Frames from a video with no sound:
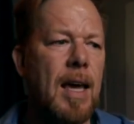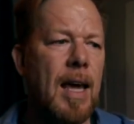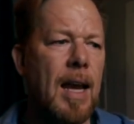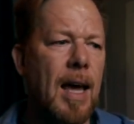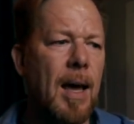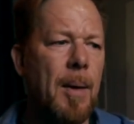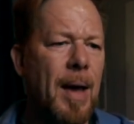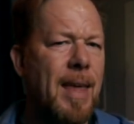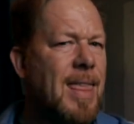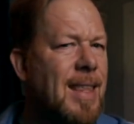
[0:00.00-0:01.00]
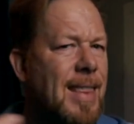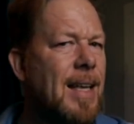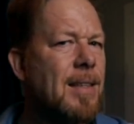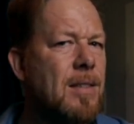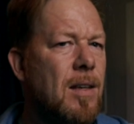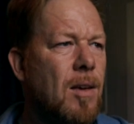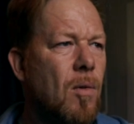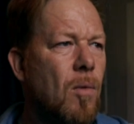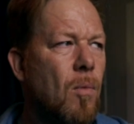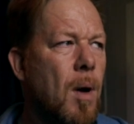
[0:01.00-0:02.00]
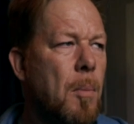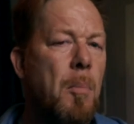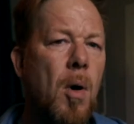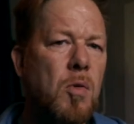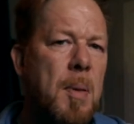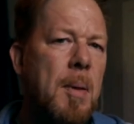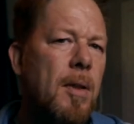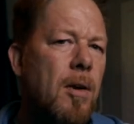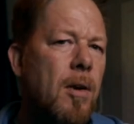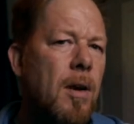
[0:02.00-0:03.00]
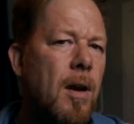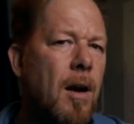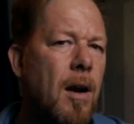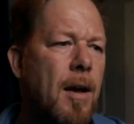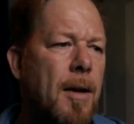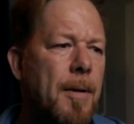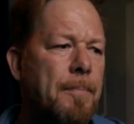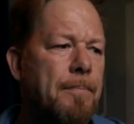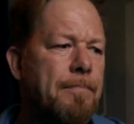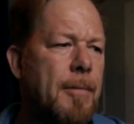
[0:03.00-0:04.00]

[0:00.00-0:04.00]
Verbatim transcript: And um, I think that's what most people are um,